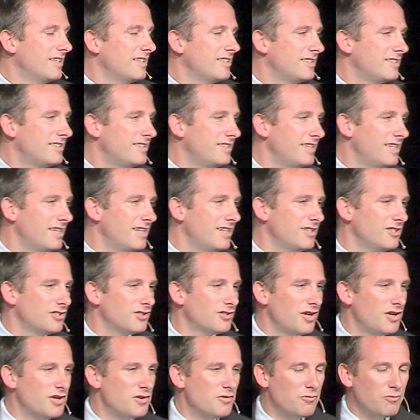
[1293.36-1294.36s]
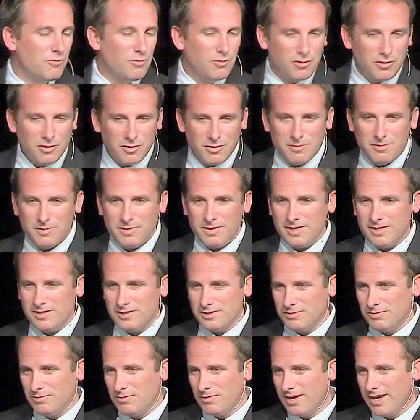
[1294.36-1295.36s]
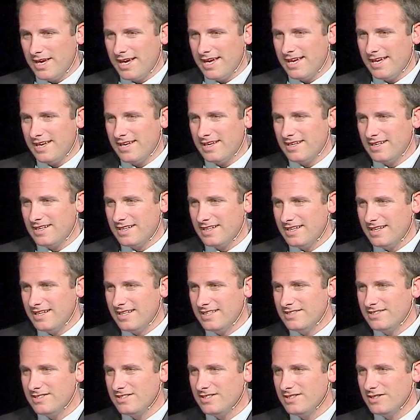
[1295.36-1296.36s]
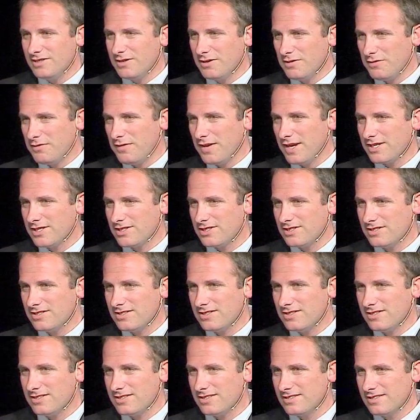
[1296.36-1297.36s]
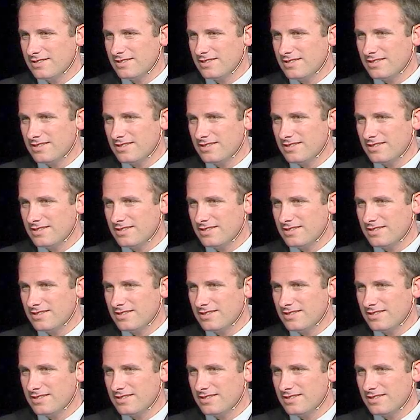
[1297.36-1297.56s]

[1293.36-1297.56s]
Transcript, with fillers: Sin is trying to worm its way into your affections.